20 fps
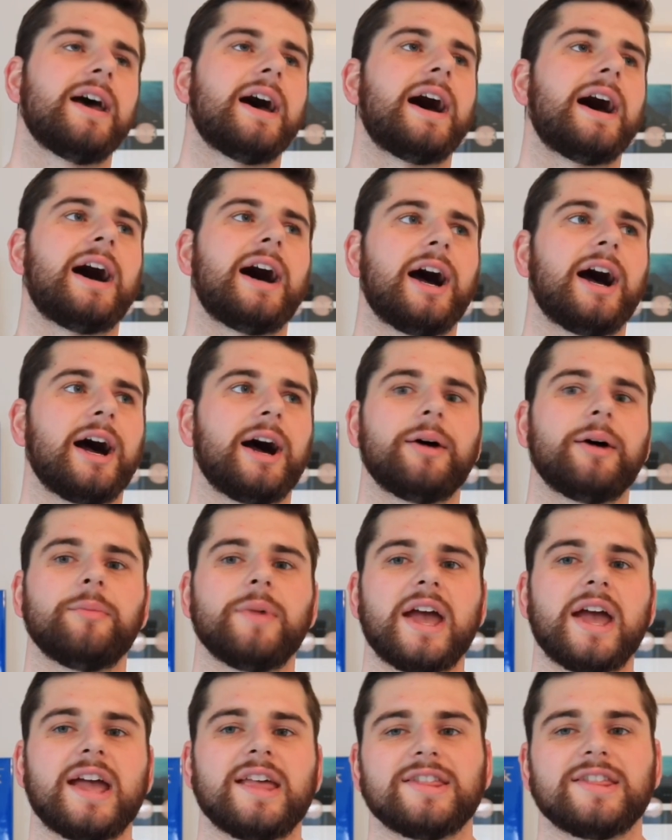
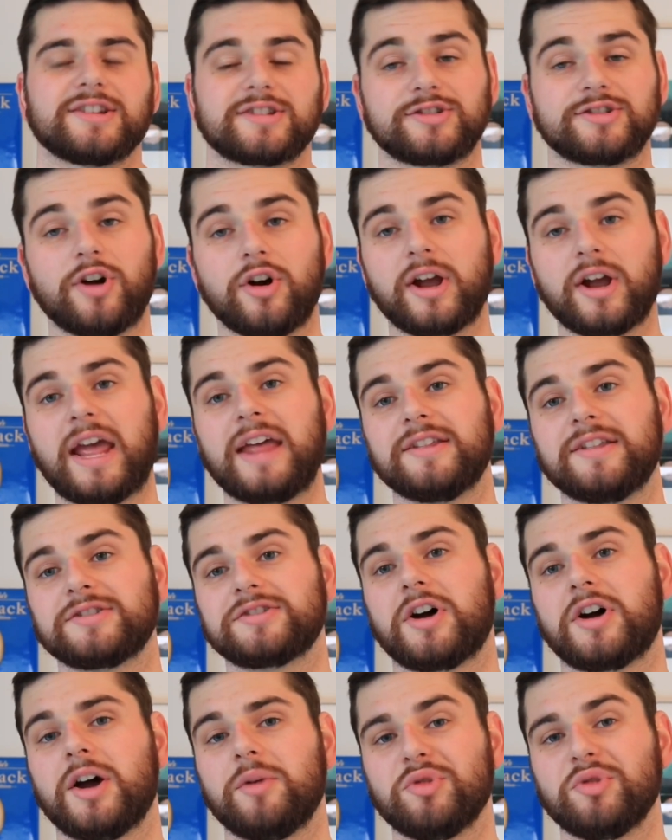And the stock at the
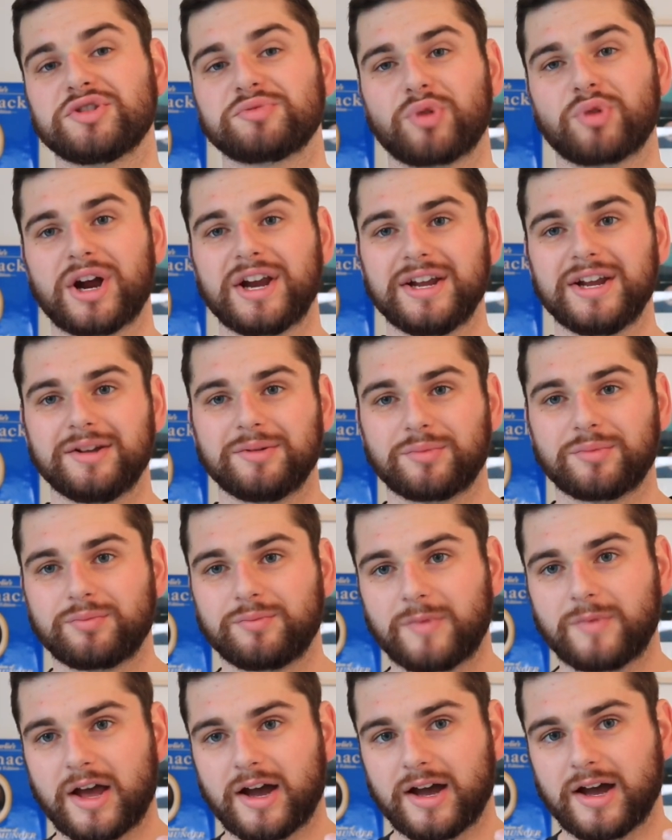time was trading
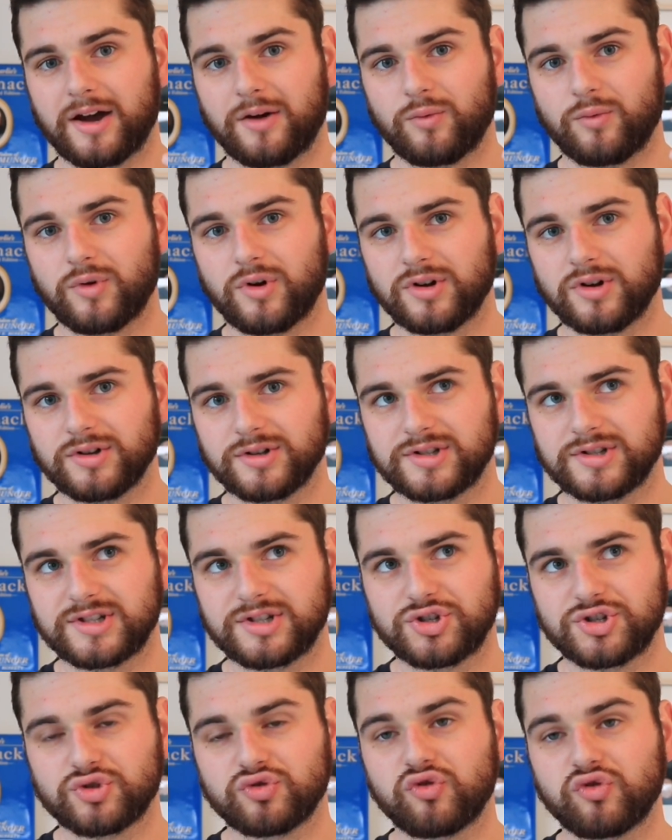at
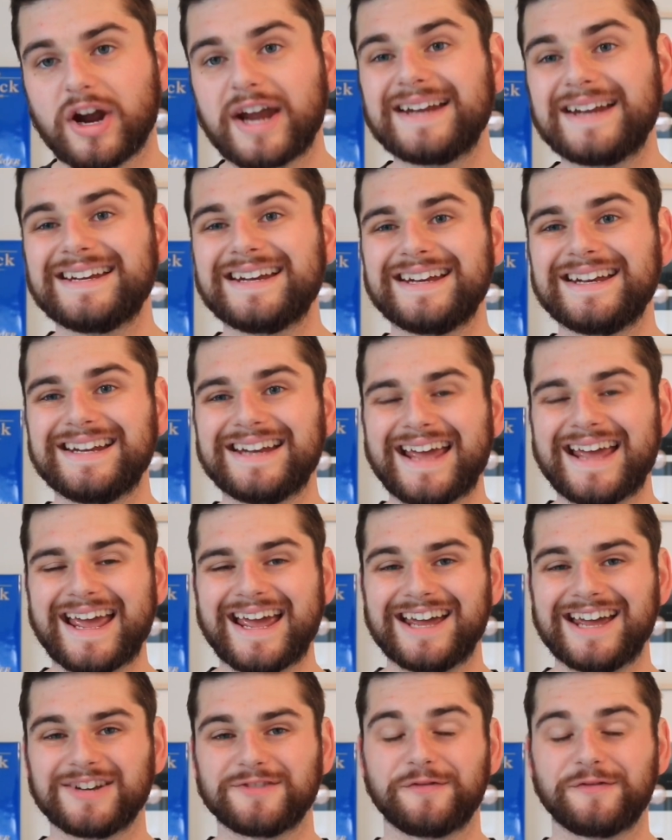
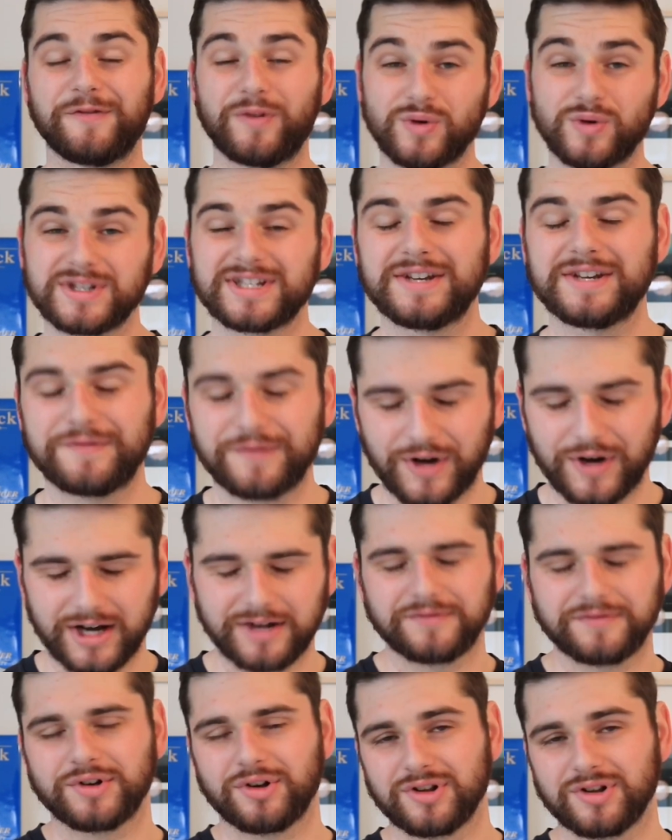
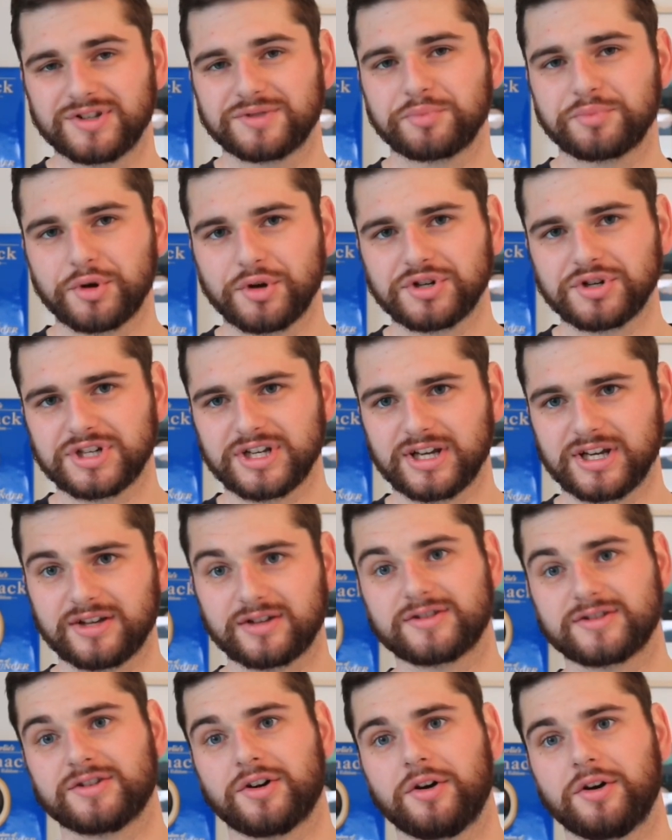$45 per share.
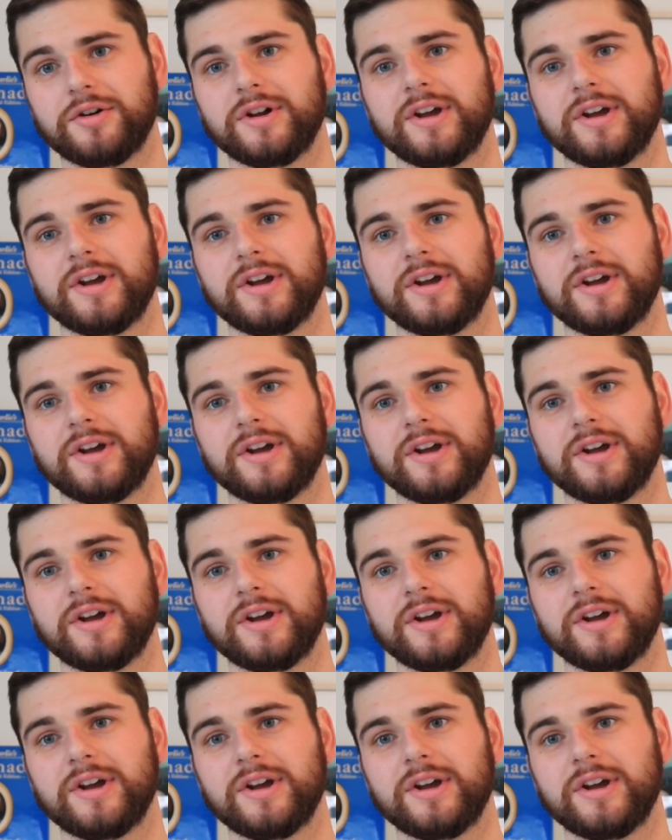So